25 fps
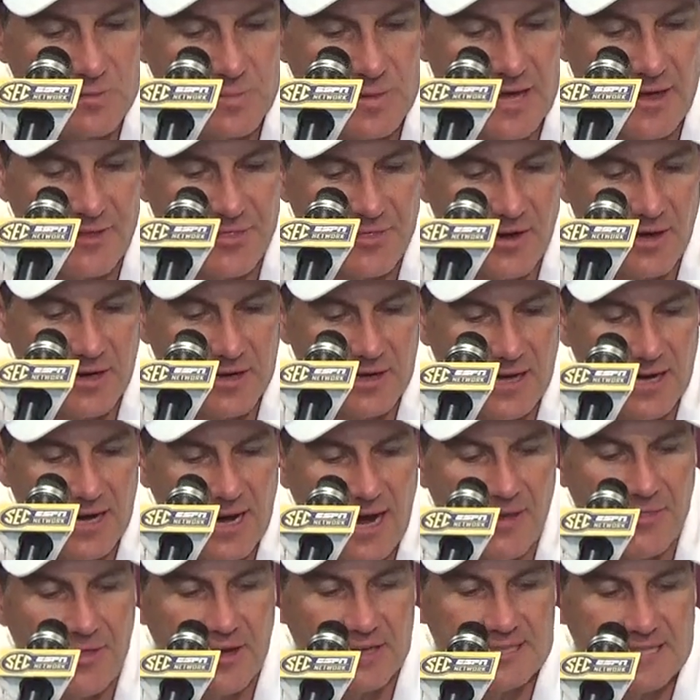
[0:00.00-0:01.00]
But I
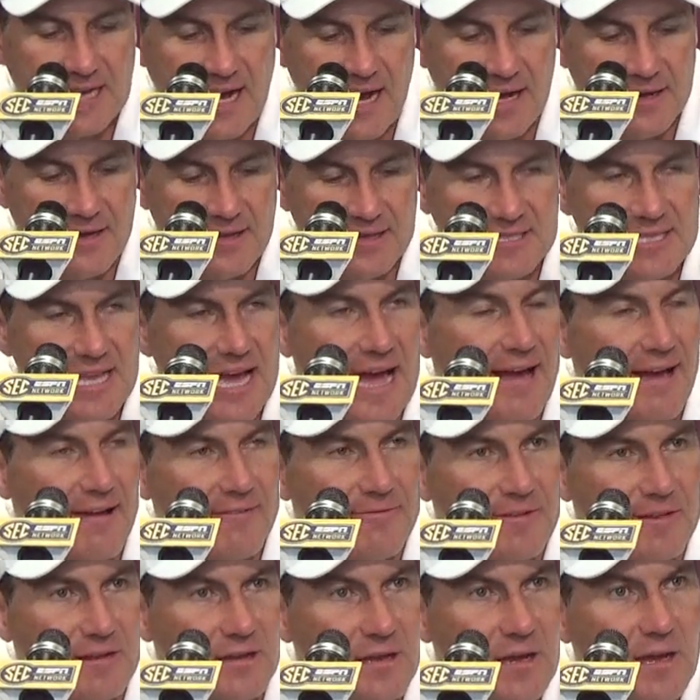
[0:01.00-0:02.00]
thought Todd and the
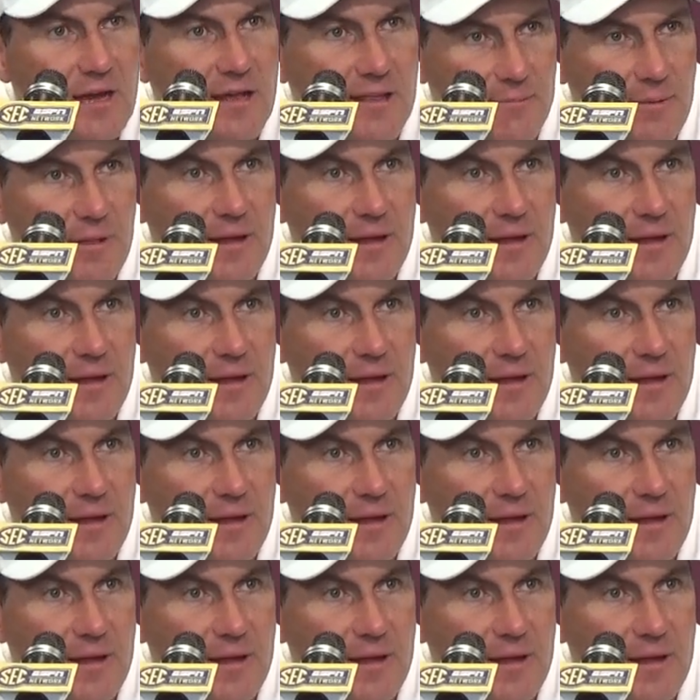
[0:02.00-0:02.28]
staff and the